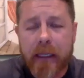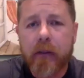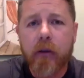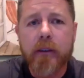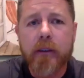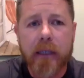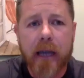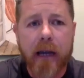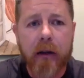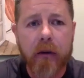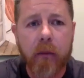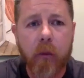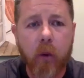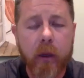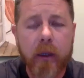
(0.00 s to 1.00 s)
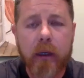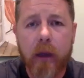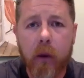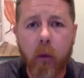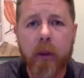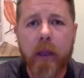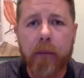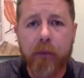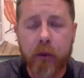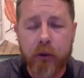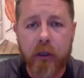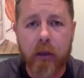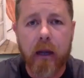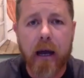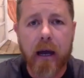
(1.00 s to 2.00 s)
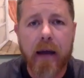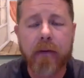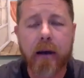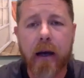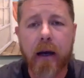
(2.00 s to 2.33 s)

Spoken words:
either tonight or the morning when they push it live.